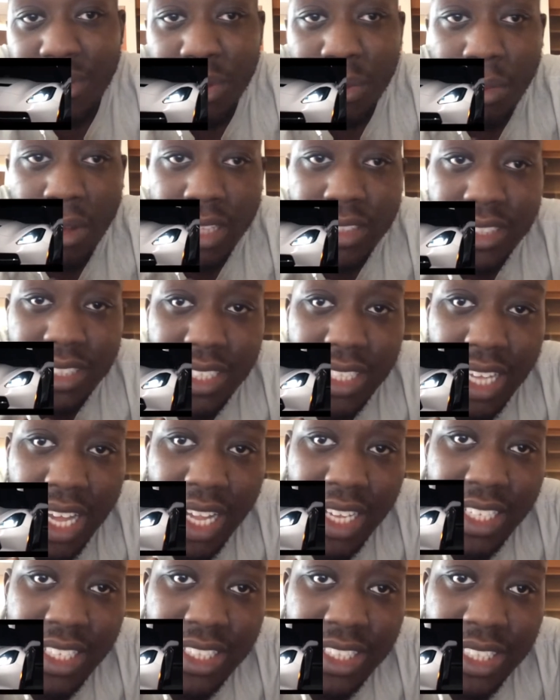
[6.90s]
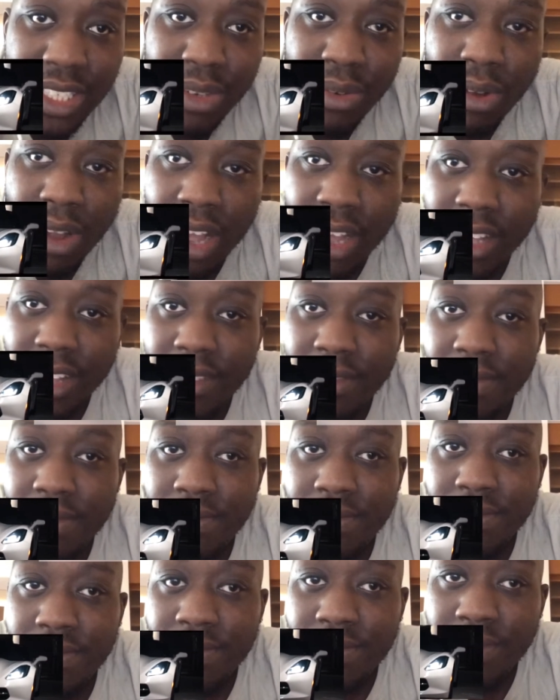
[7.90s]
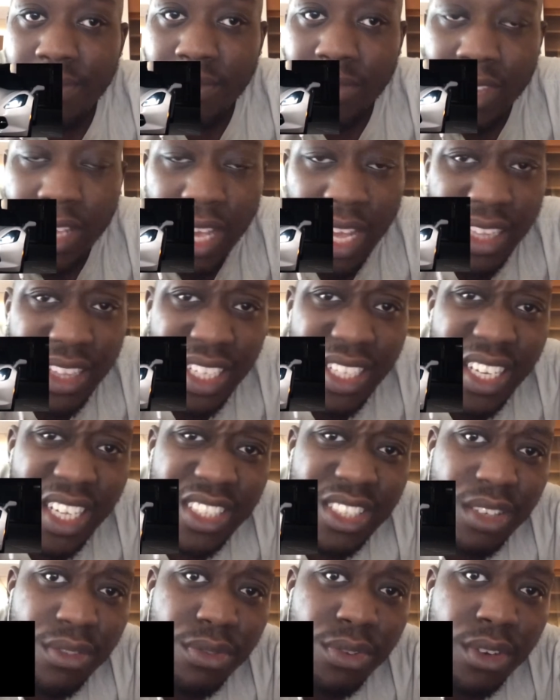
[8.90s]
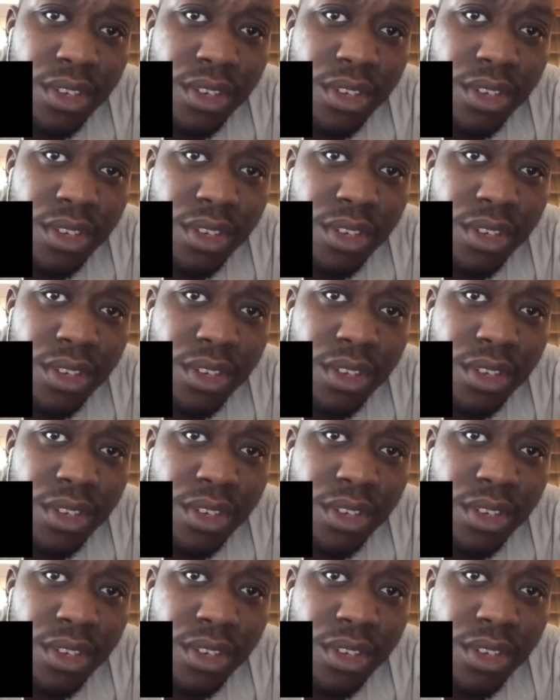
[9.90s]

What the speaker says: We about to see how this shit rocking. I think that's a